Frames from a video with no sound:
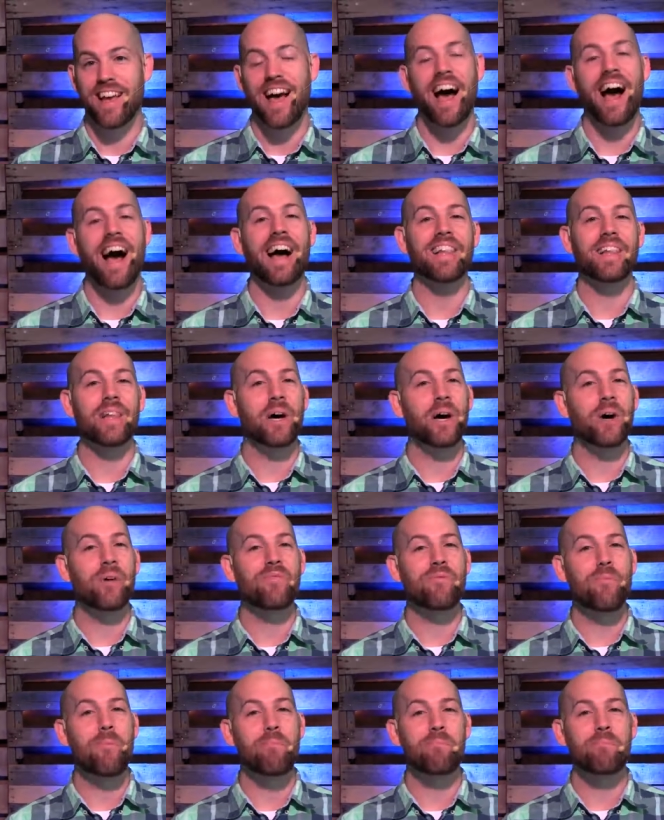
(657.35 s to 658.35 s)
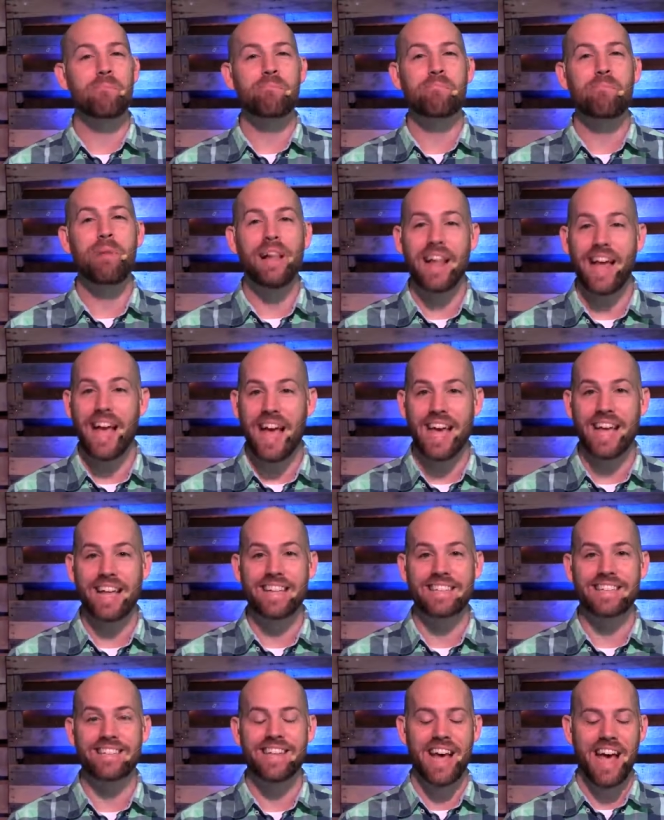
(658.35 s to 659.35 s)
I love
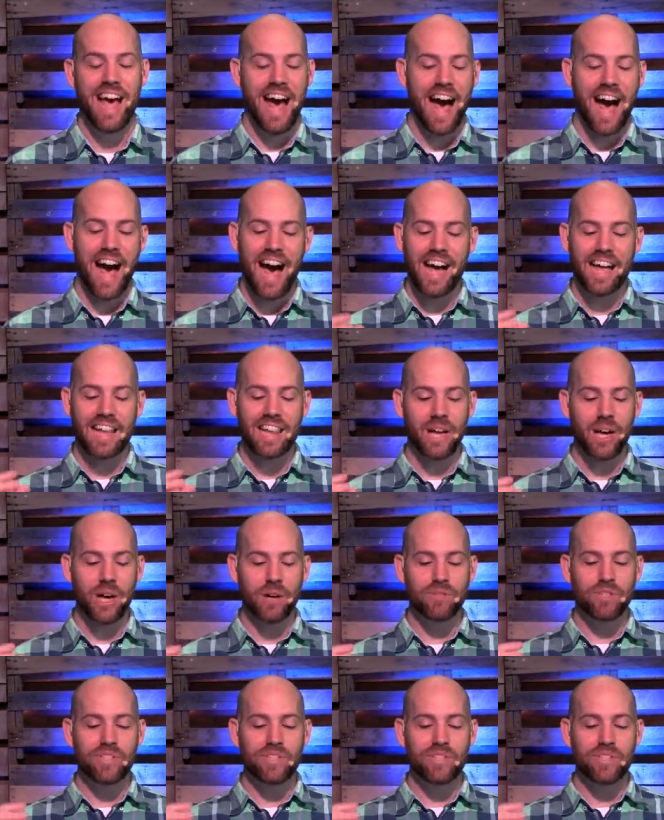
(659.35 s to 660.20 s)
plans. I love